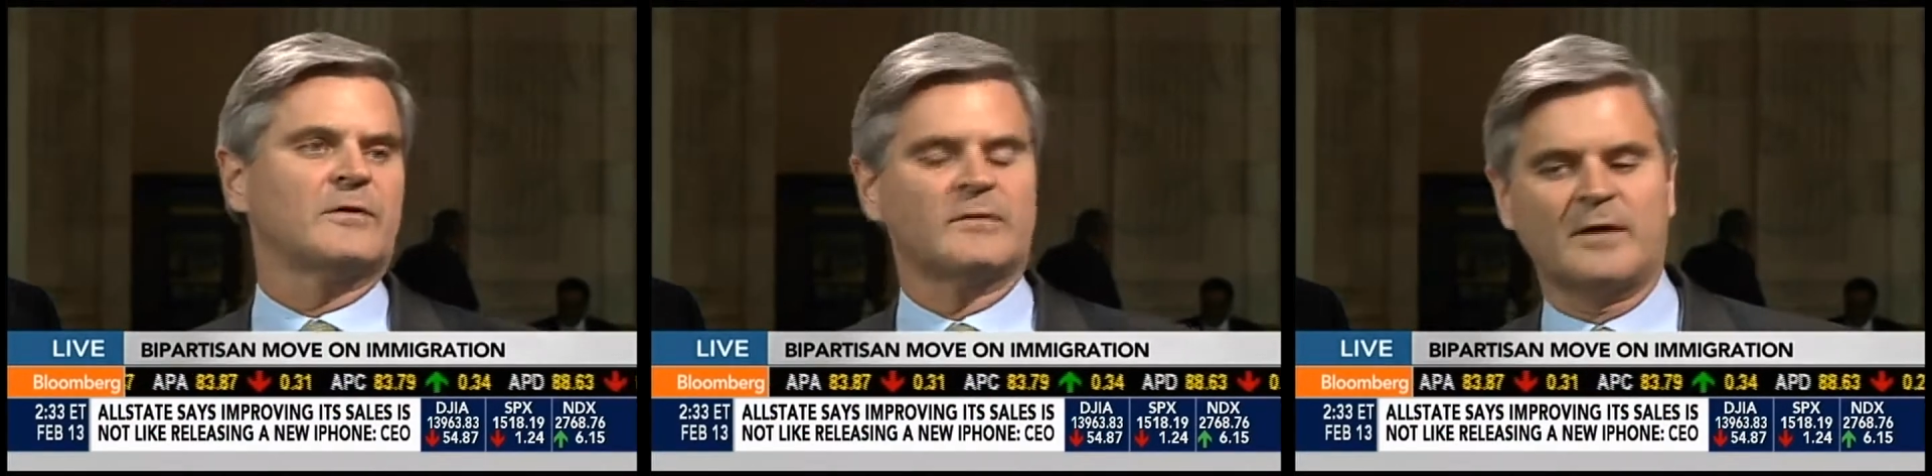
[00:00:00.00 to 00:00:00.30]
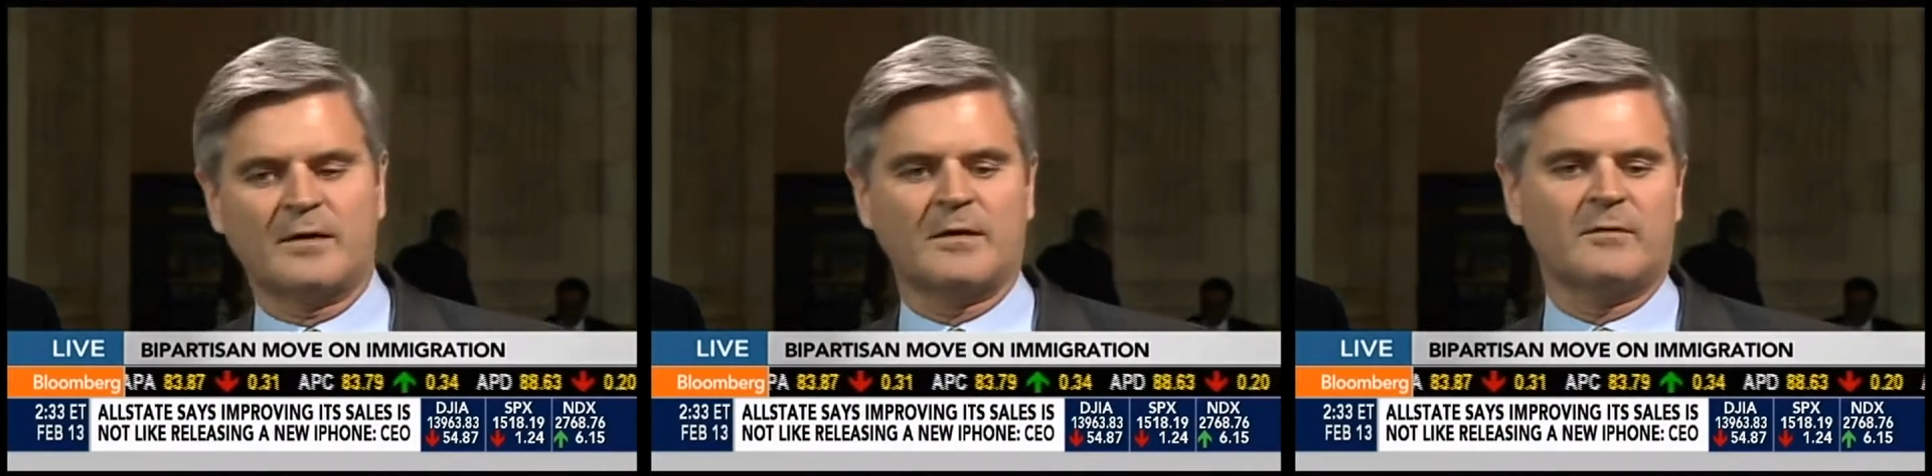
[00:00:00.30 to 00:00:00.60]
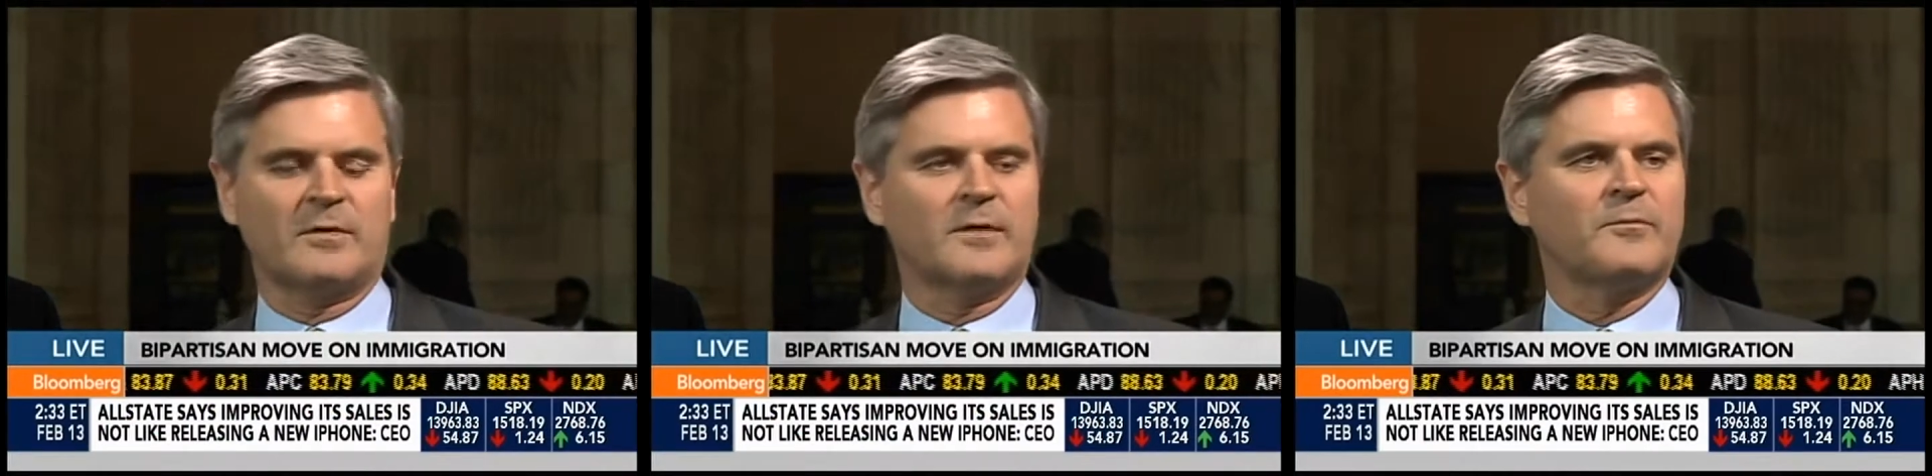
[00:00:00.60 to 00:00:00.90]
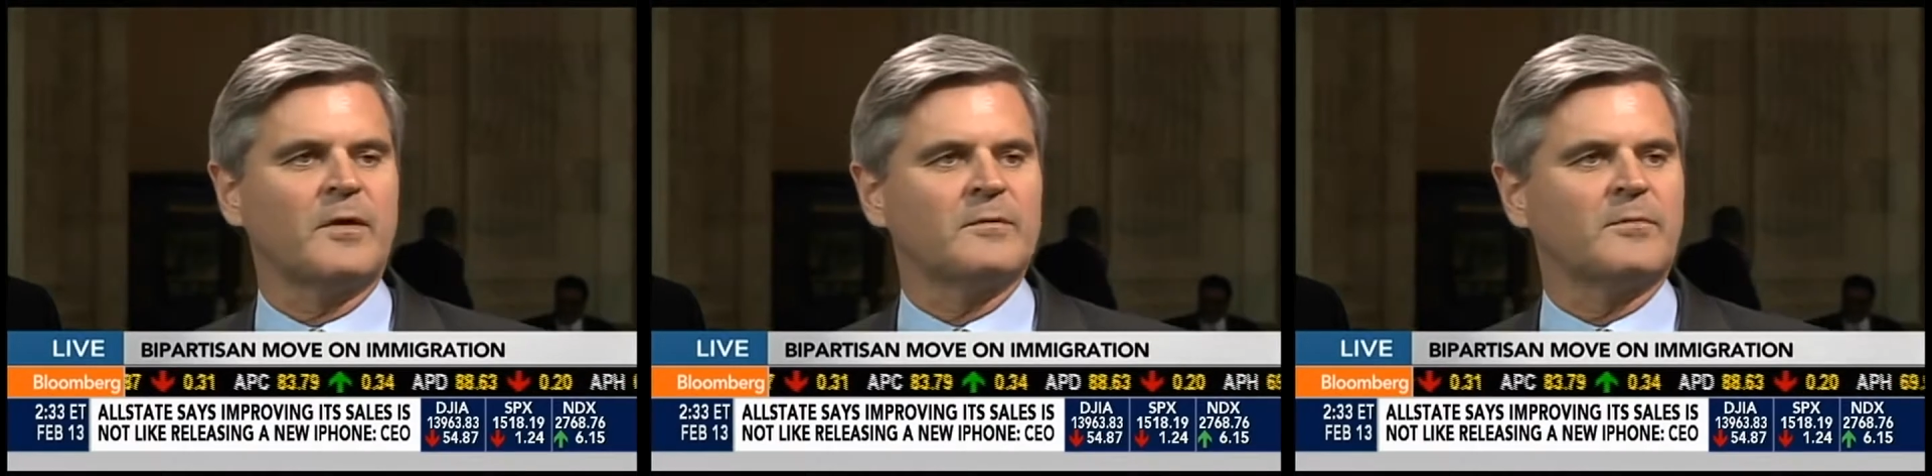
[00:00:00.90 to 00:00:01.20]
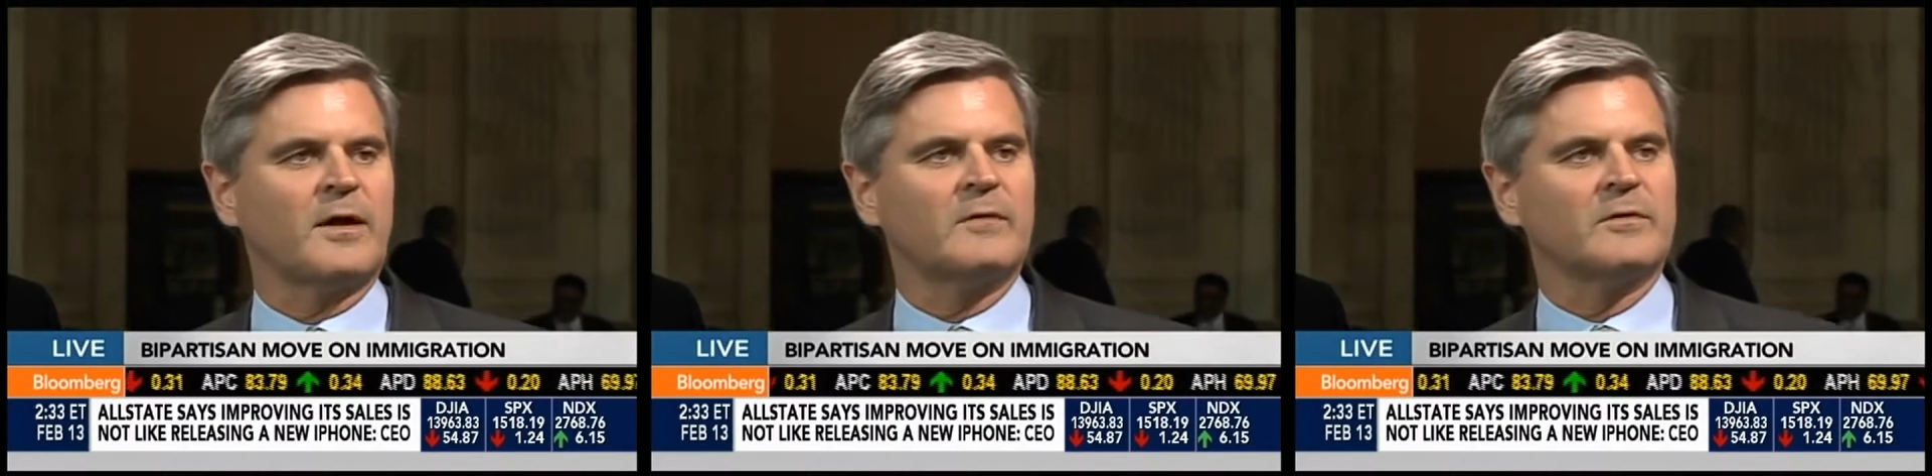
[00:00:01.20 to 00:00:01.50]
And I really
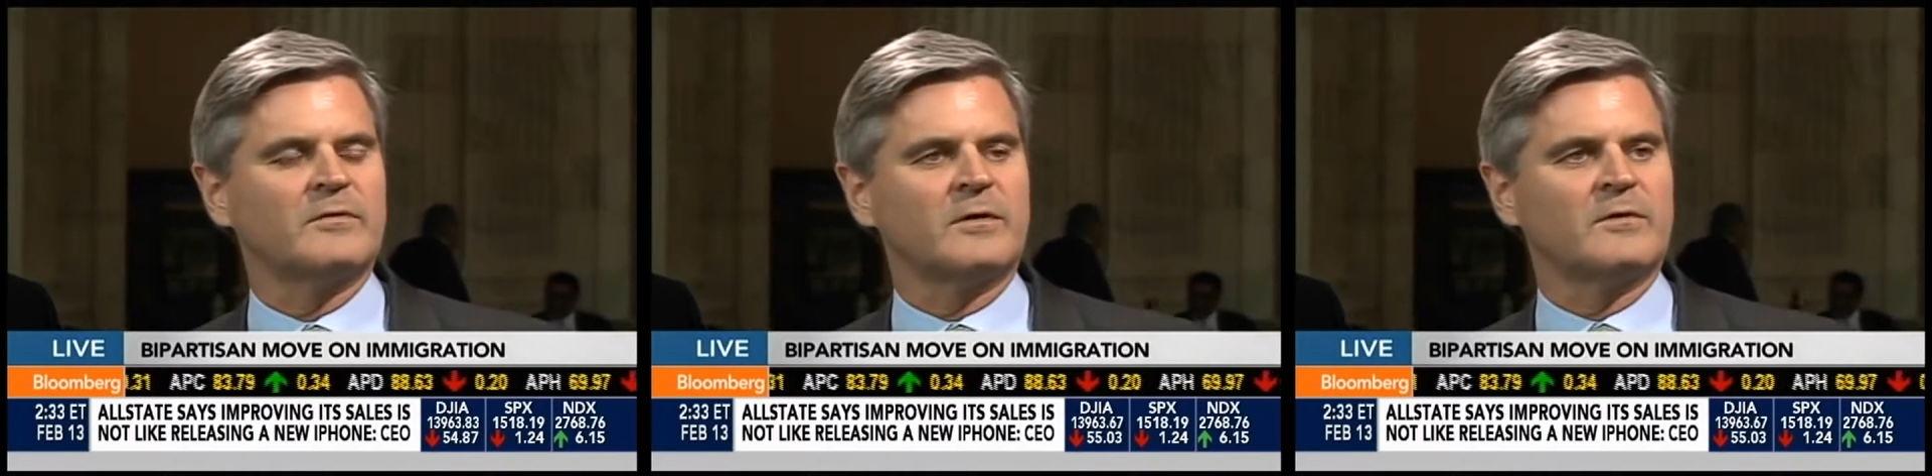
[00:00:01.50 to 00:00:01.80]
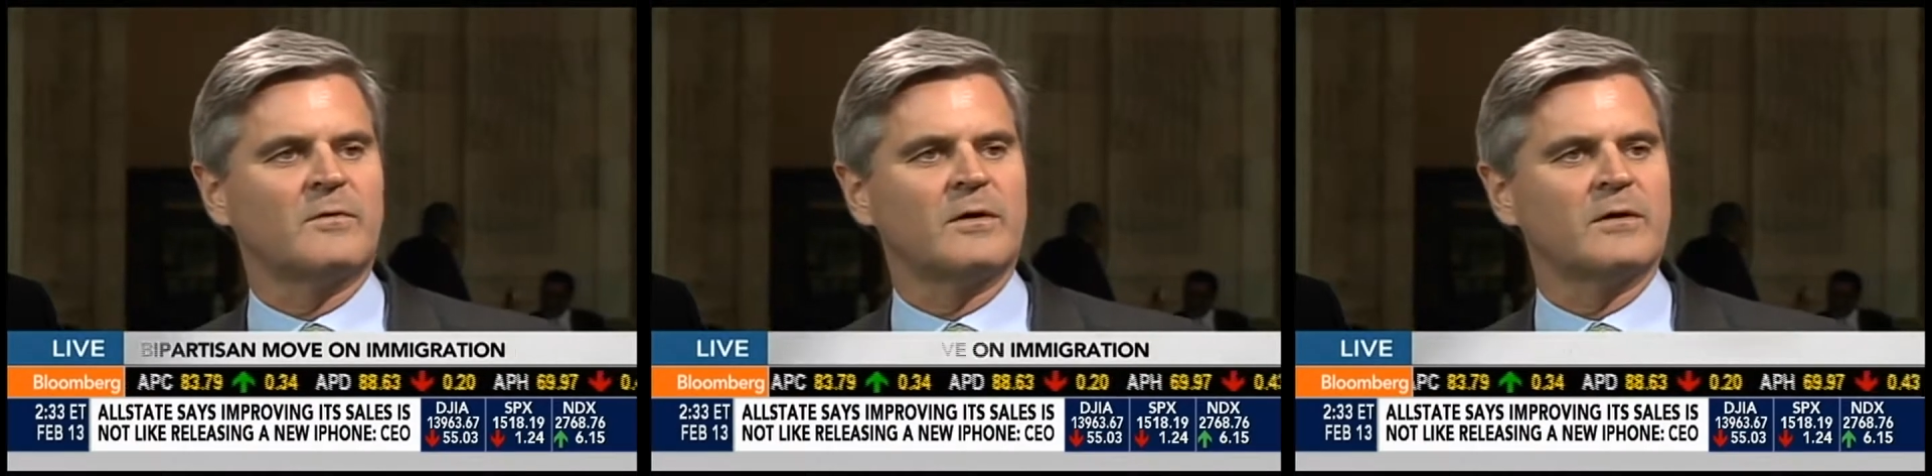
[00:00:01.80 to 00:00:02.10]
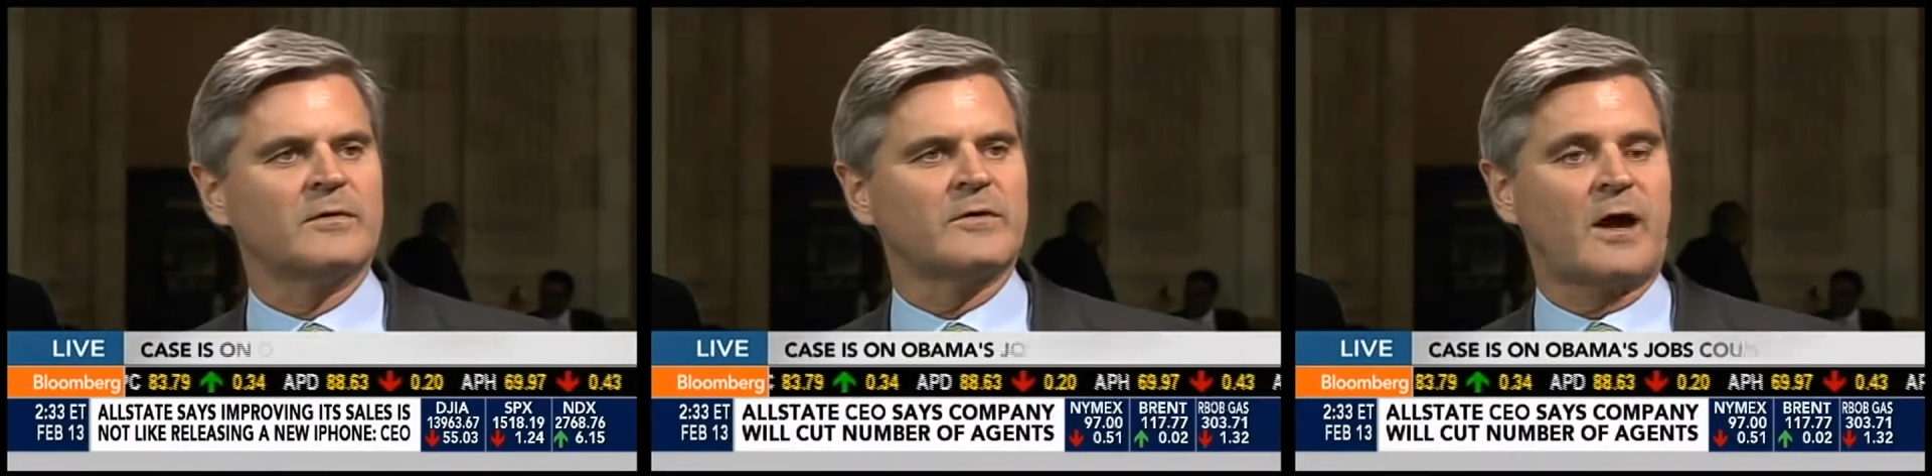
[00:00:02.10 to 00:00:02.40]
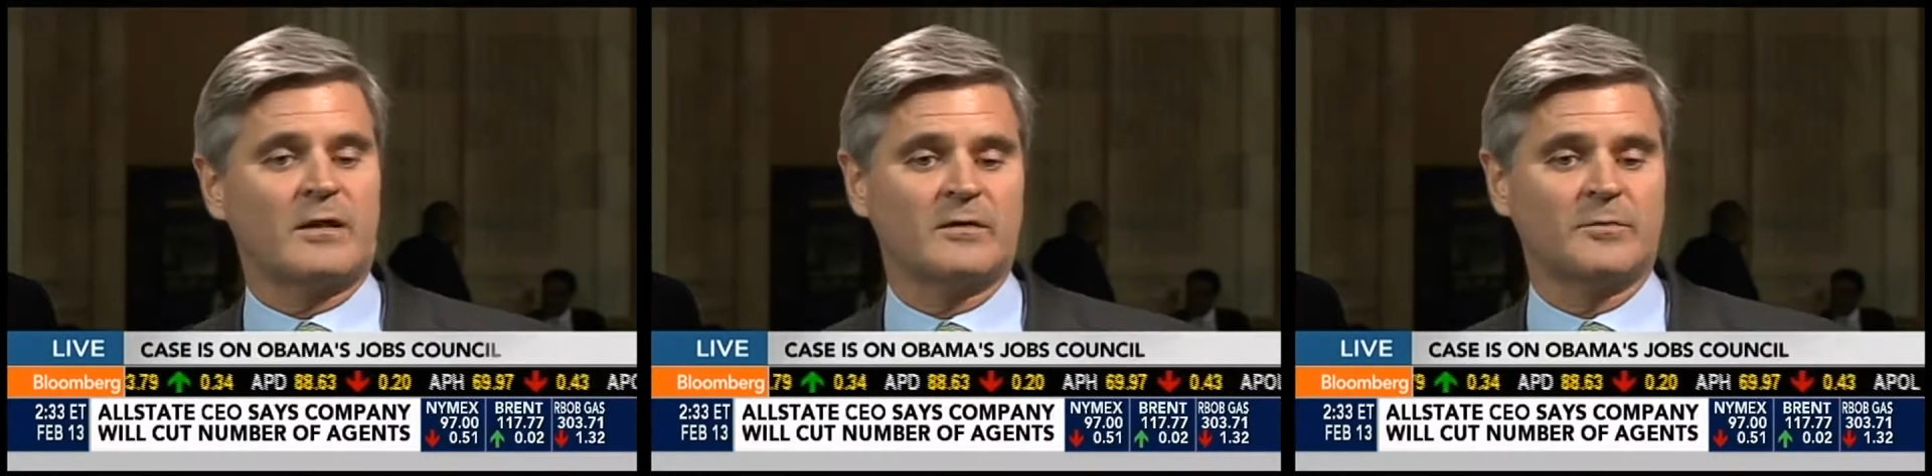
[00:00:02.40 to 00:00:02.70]
applaud what Senator Warner and his colleagues,